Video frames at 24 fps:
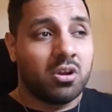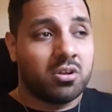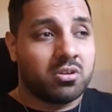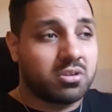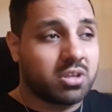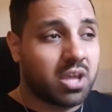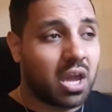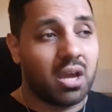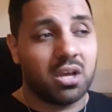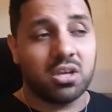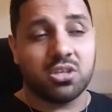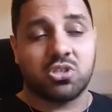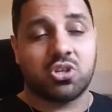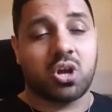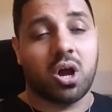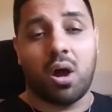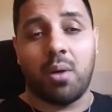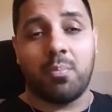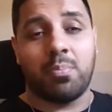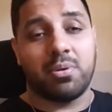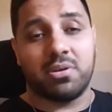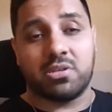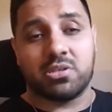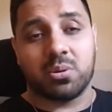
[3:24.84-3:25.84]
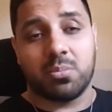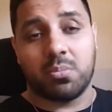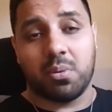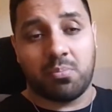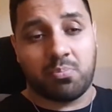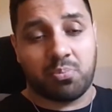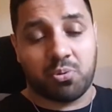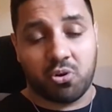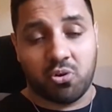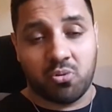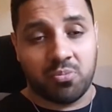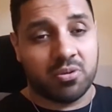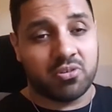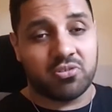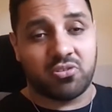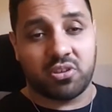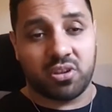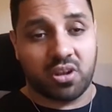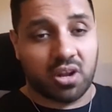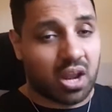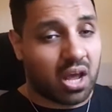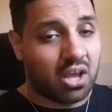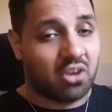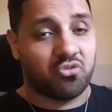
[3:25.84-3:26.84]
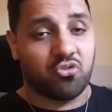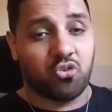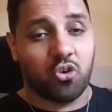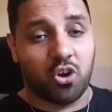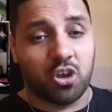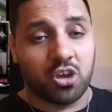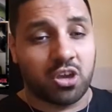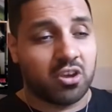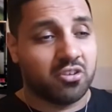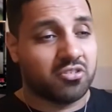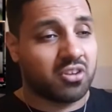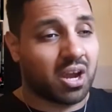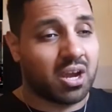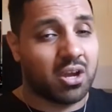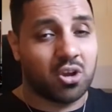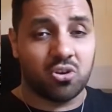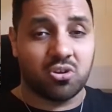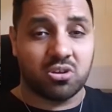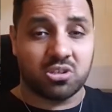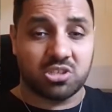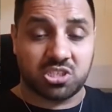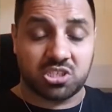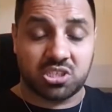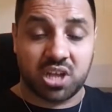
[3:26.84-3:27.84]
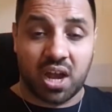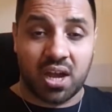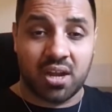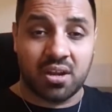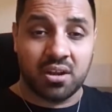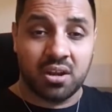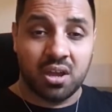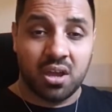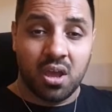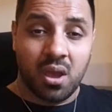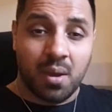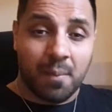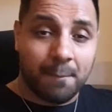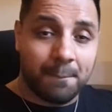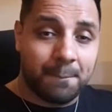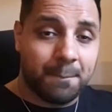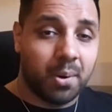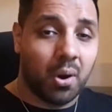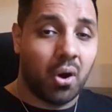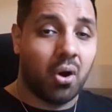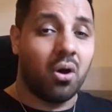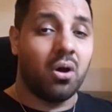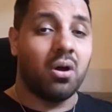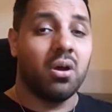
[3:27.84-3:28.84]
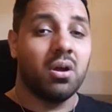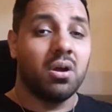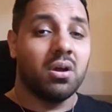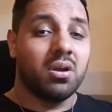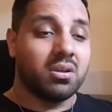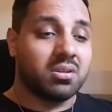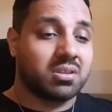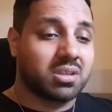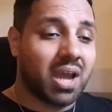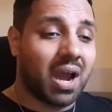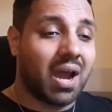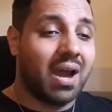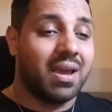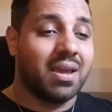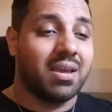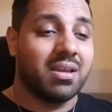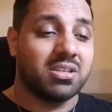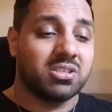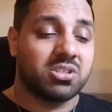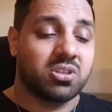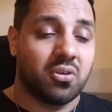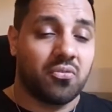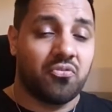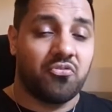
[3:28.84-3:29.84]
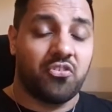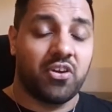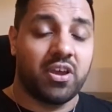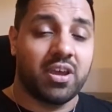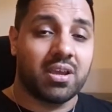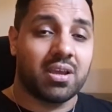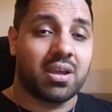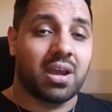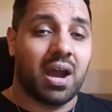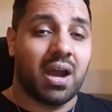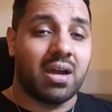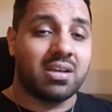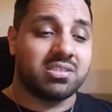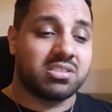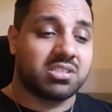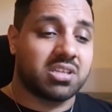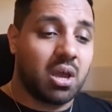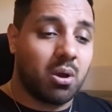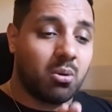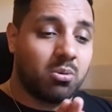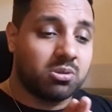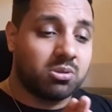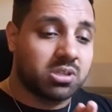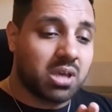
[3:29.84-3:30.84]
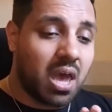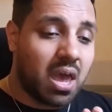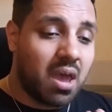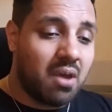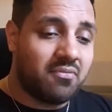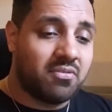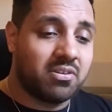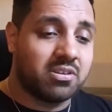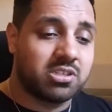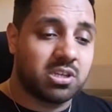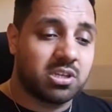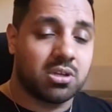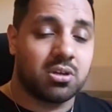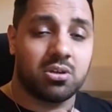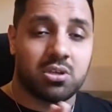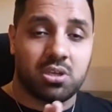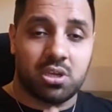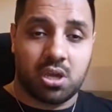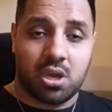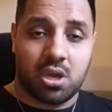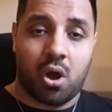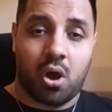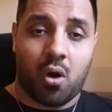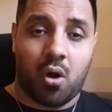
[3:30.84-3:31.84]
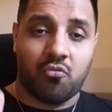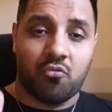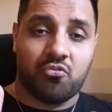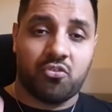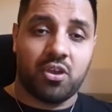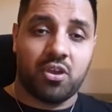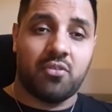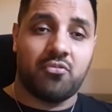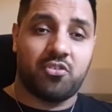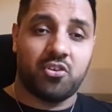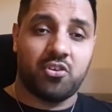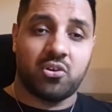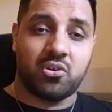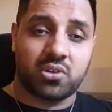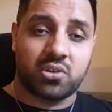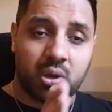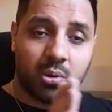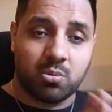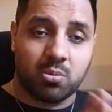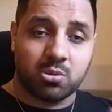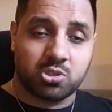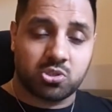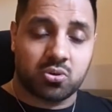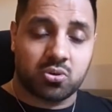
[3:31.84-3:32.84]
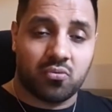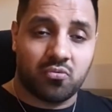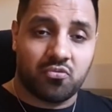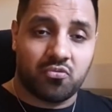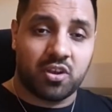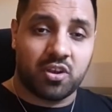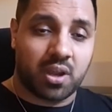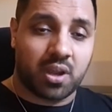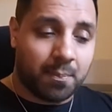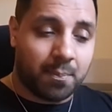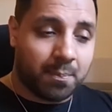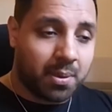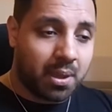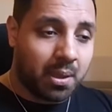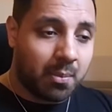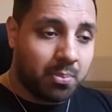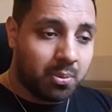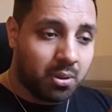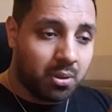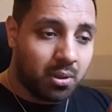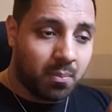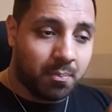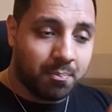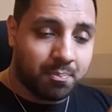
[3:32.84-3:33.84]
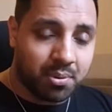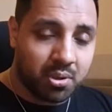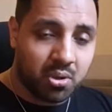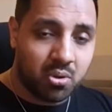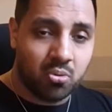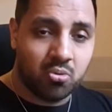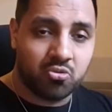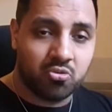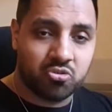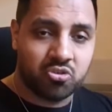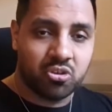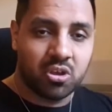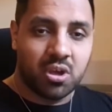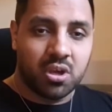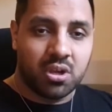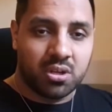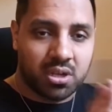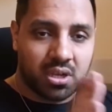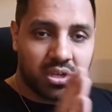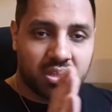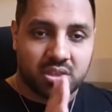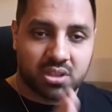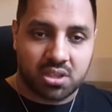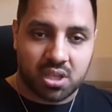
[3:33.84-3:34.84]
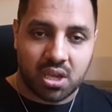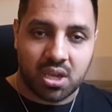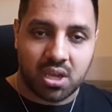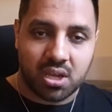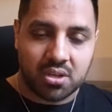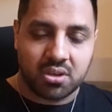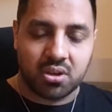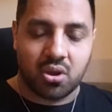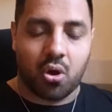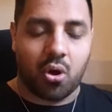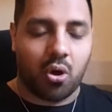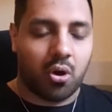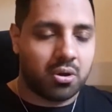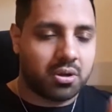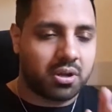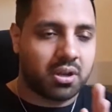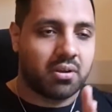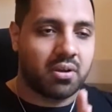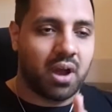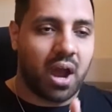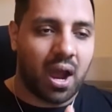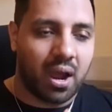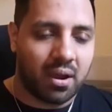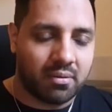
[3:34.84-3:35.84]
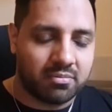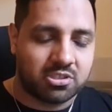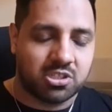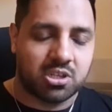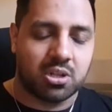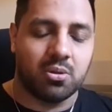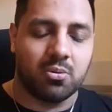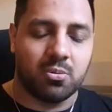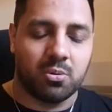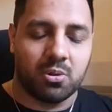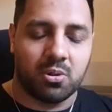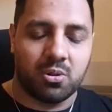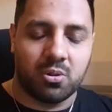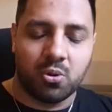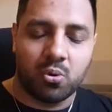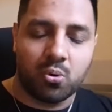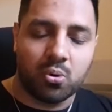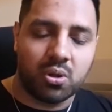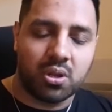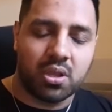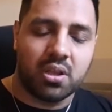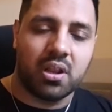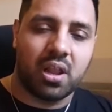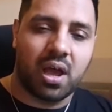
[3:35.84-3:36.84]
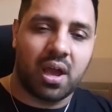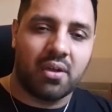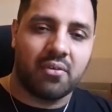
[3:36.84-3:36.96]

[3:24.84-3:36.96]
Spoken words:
There's got to be some improvements in the last 4 years, I understand, but that is the thing, guys. There was every single year on FIFA, there was something that people abused, they did, or they absolutely,